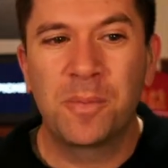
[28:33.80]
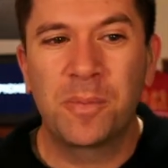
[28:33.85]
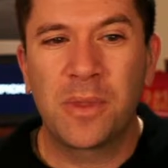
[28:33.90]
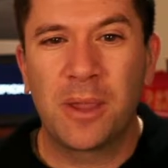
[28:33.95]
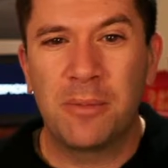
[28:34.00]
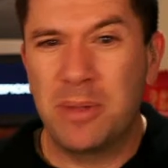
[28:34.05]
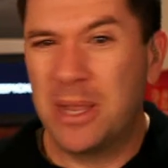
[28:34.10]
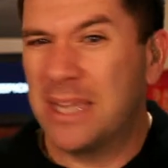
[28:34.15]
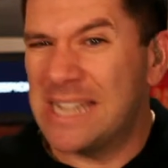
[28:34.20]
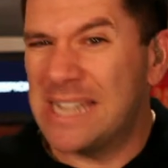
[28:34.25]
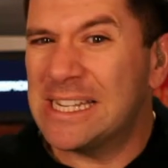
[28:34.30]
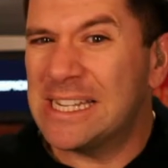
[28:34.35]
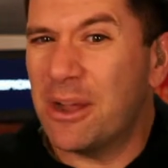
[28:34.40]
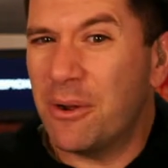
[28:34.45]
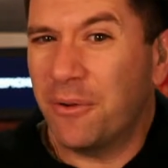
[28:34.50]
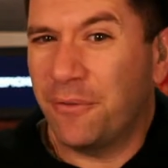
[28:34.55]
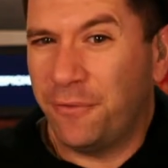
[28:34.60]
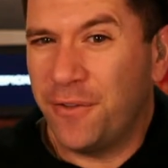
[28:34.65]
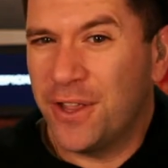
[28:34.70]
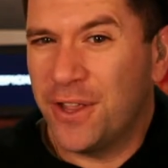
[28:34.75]
because that's how
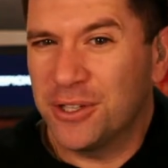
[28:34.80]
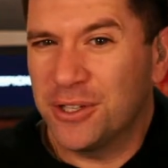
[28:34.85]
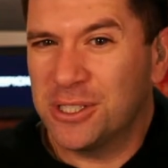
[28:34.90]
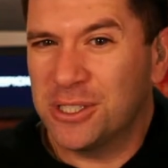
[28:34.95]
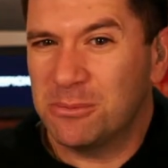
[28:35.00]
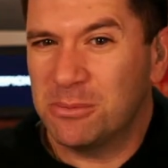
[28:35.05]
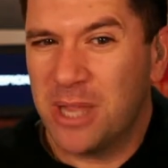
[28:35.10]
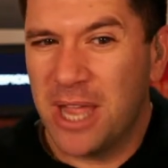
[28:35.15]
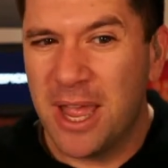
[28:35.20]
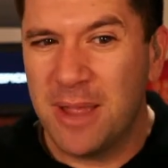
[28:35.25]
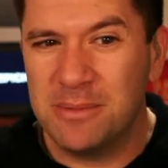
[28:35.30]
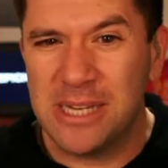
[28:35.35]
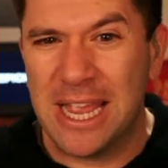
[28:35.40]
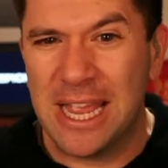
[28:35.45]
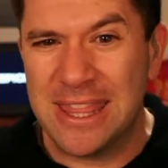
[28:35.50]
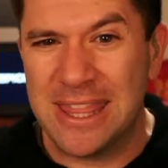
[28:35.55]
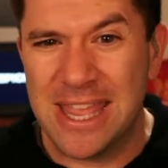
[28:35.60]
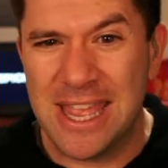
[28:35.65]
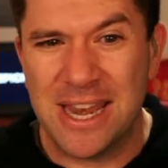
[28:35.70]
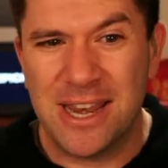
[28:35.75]
it feels sometimes.
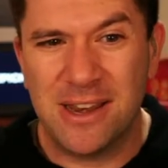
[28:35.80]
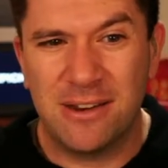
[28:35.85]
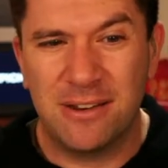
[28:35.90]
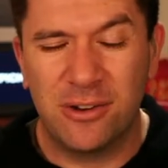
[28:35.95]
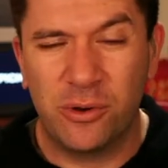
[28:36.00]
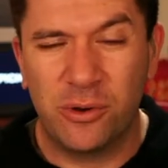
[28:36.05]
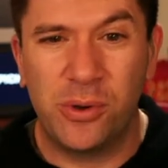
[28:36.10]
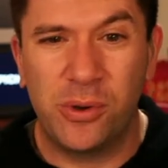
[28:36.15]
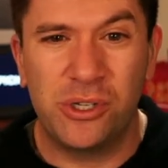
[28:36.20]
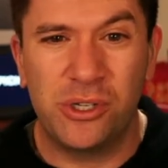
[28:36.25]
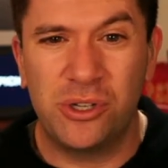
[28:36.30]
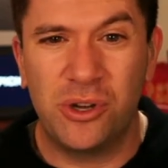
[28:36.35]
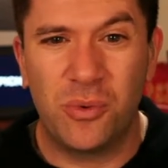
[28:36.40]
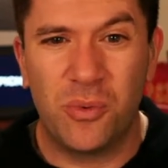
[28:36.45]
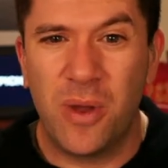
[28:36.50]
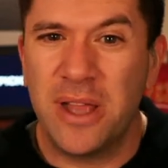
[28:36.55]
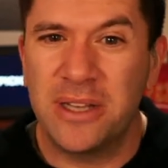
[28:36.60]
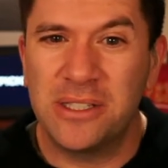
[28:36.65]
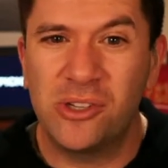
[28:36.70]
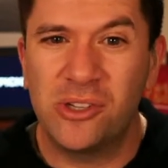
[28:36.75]
And then Christian
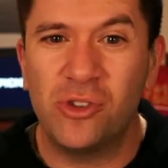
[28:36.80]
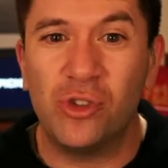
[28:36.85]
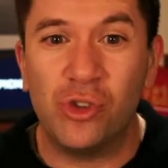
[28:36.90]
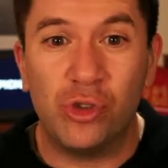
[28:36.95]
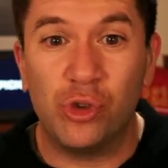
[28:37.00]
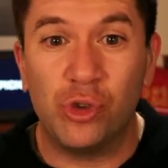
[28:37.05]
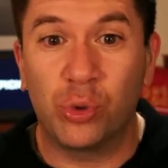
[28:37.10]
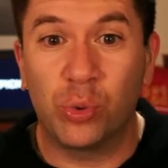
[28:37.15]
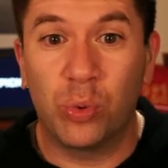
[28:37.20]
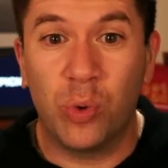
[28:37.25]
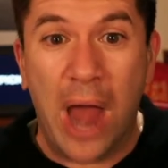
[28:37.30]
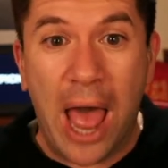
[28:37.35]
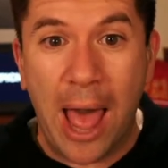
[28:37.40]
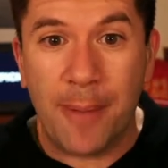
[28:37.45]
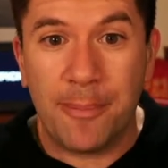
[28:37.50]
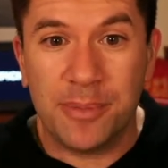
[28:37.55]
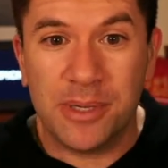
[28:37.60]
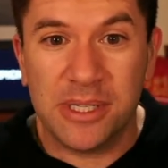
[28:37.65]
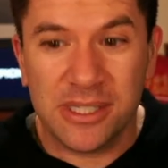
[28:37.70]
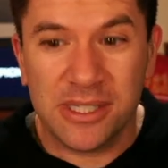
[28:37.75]
Watson
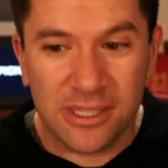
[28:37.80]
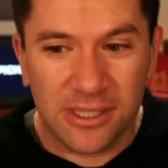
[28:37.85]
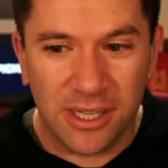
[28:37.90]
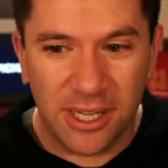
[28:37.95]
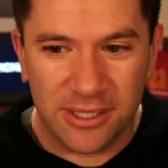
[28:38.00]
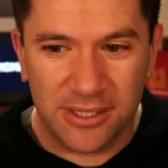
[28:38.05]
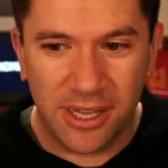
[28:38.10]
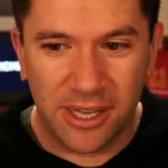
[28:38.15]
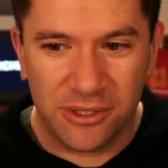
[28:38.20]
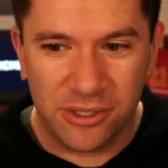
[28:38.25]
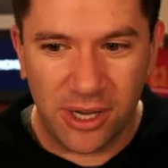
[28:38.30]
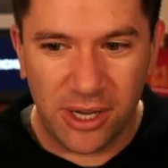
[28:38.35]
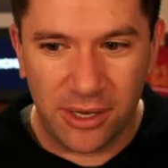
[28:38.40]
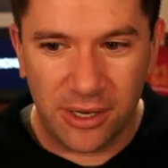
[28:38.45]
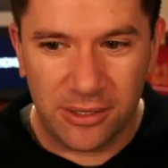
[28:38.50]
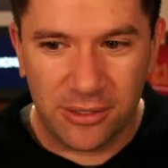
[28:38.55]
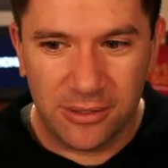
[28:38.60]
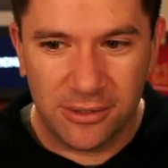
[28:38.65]
drops a touchdown.